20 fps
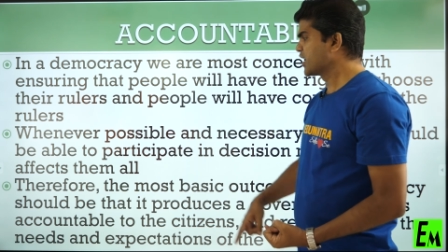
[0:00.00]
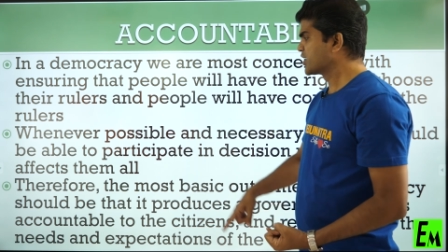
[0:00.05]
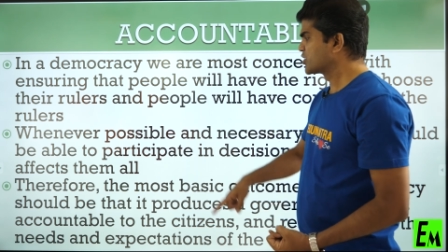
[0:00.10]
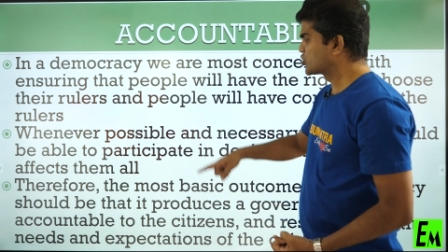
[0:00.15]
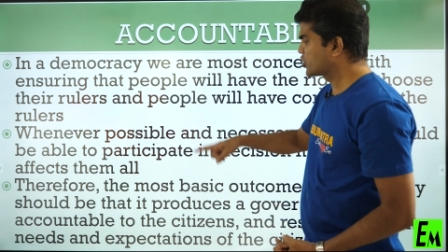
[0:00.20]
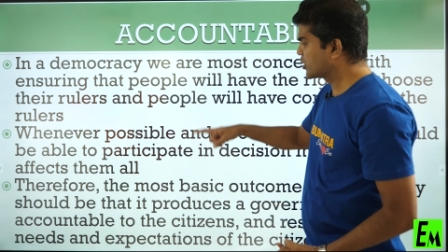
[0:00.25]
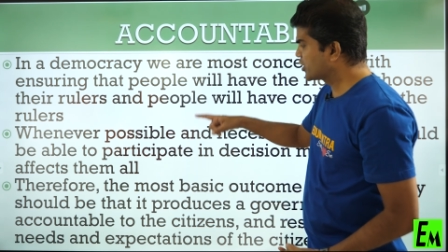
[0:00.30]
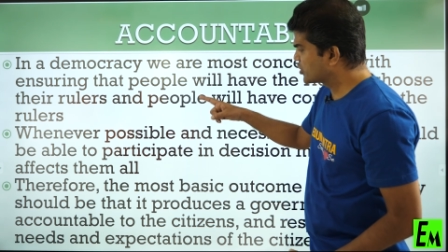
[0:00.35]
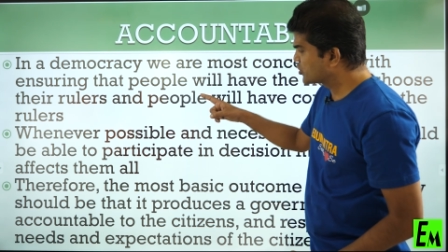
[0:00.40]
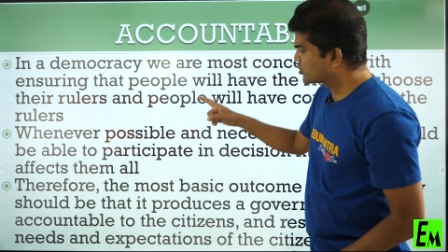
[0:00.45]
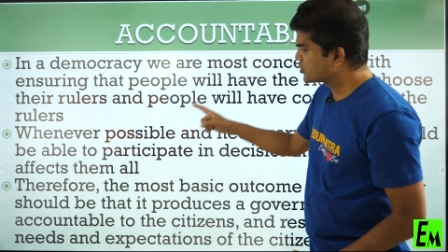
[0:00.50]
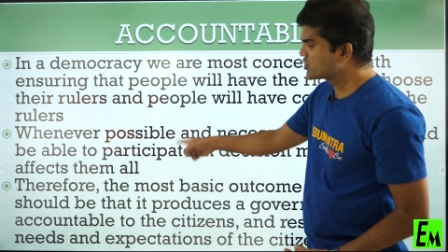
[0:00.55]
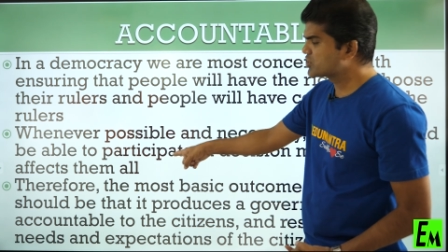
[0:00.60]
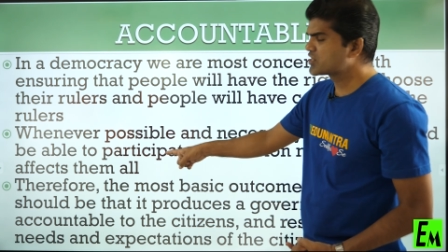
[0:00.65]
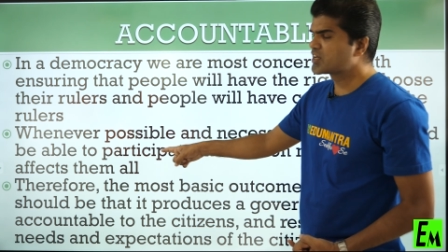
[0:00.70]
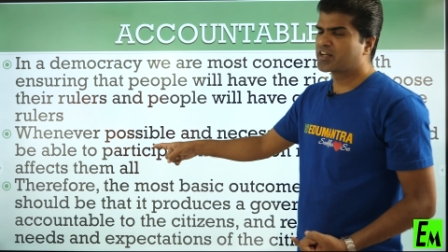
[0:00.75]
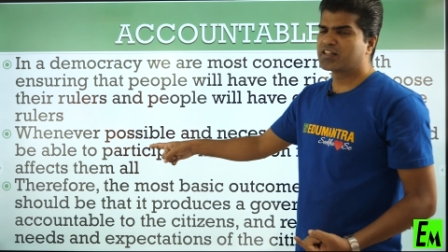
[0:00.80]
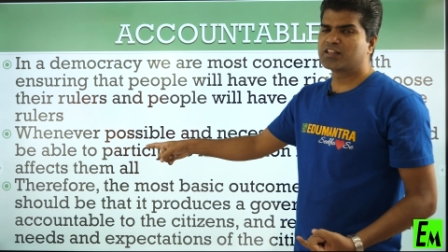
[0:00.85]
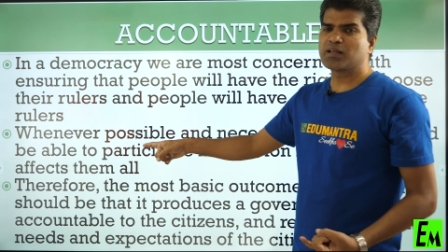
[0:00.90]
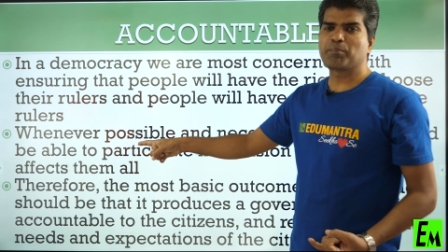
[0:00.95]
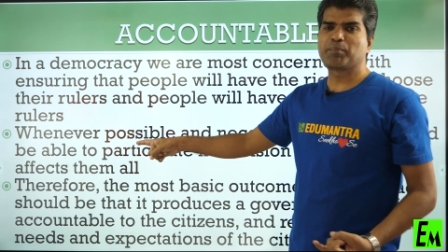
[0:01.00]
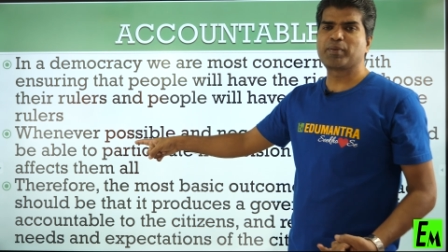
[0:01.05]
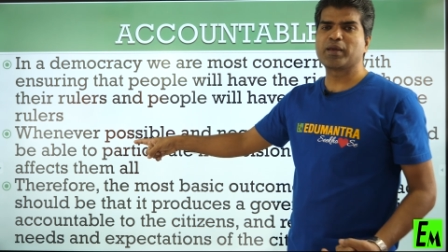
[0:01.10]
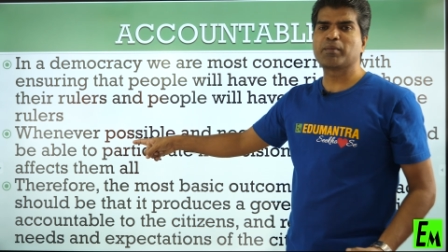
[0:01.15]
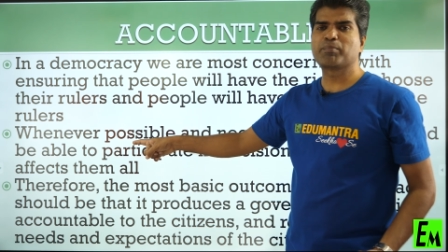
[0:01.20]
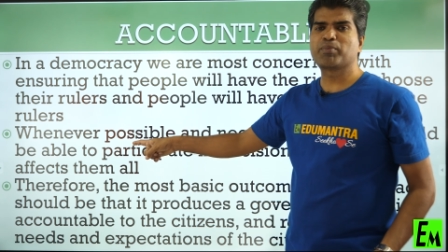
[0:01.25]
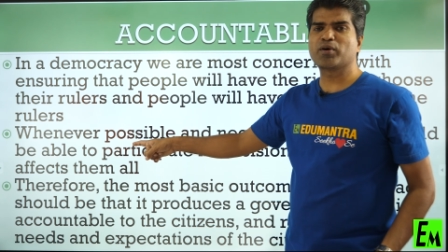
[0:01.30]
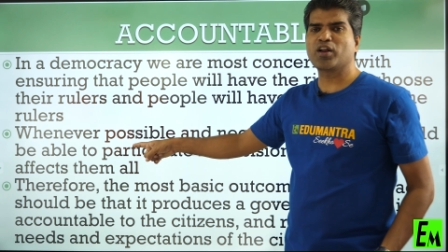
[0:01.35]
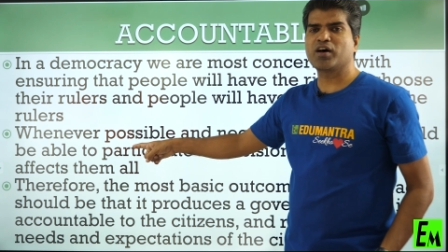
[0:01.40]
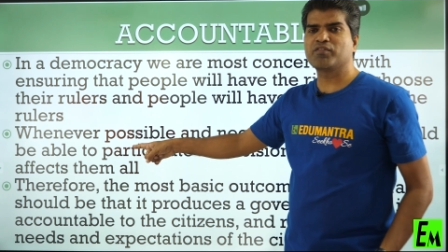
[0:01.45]
since the
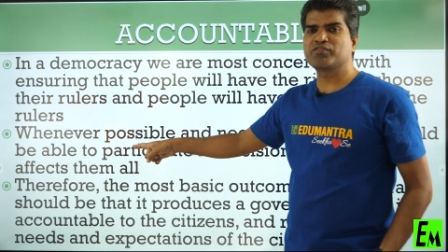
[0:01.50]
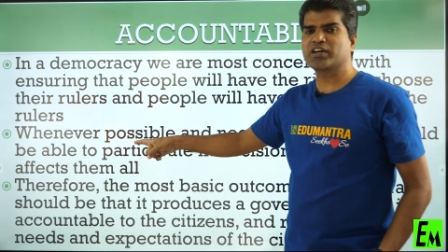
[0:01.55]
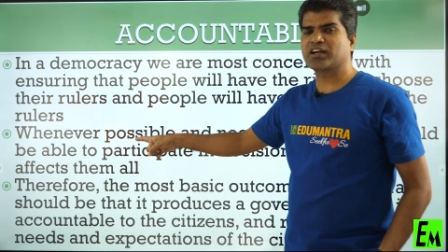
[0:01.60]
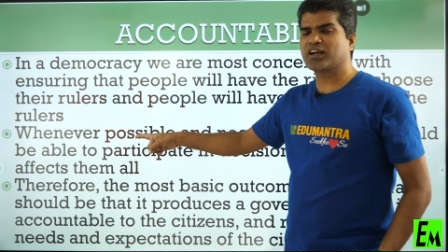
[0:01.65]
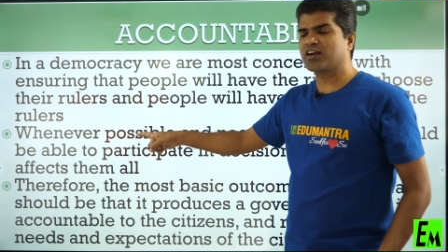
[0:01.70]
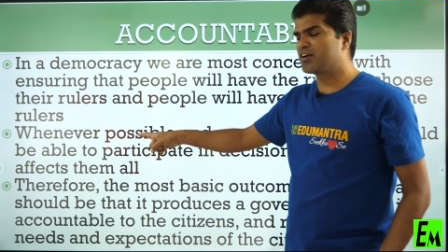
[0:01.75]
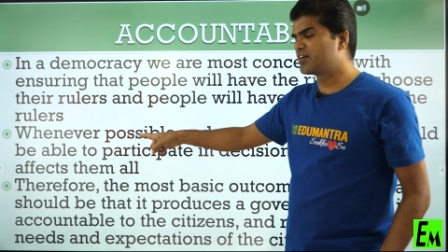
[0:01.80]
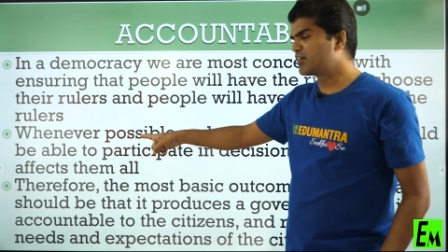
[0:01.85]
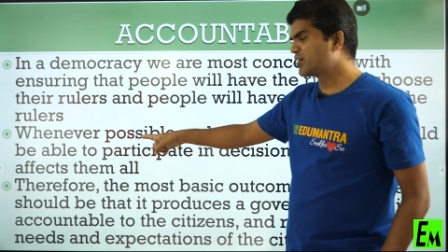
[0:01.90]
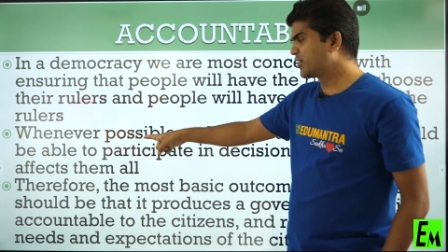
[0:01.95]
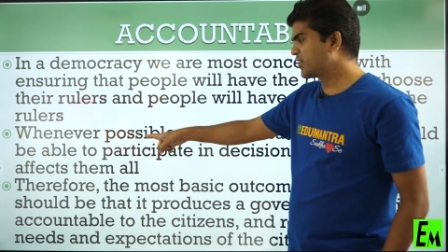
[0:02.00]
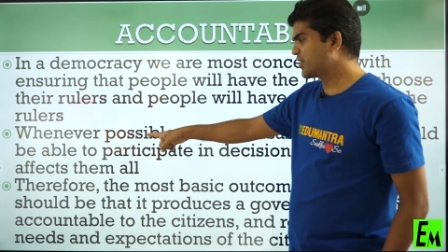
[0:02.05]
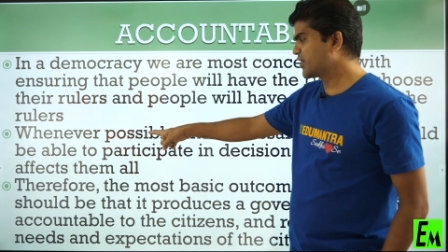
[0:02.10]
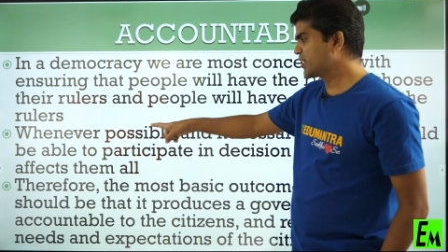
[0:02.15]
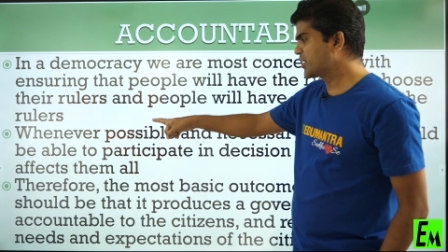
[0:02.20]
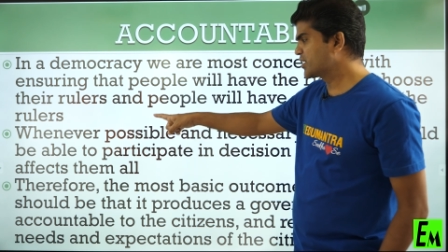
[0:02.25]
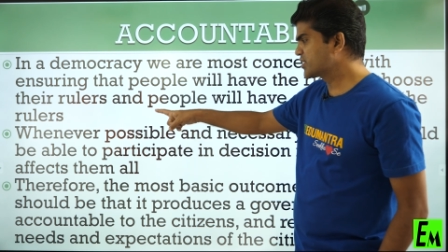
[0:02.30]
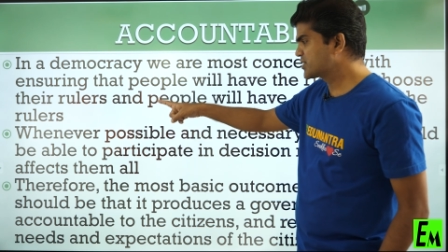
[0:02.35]
people of the country